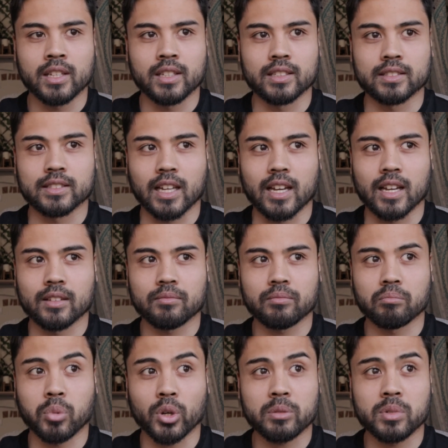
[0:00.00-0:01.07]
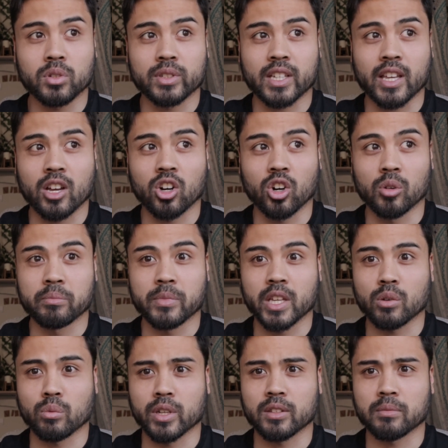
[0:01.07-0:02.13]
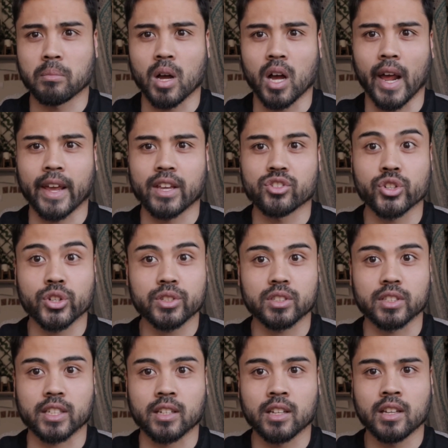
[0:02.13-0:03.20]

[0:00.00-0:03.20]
is that bodybuilding helped me with my journaling.